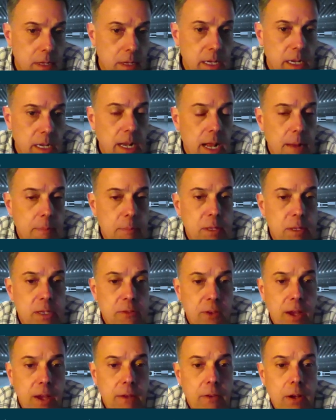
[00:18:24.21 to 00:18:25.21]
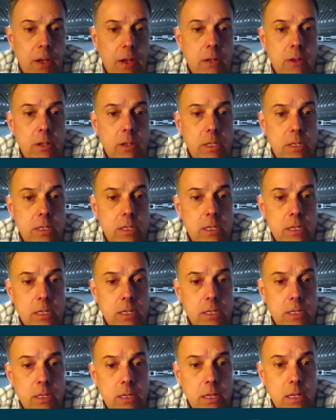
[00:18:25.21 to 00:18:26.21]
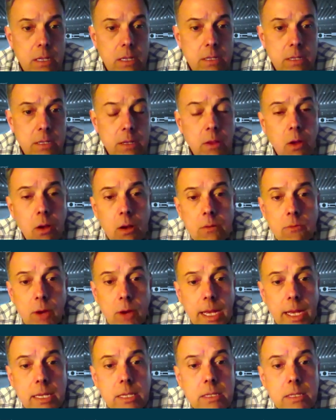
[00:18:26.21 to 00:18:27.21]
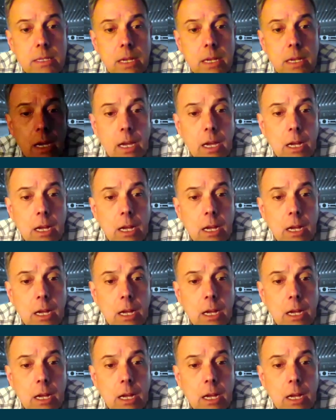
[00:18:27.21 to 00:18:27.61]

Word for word: Indianapolis 500 is a long race,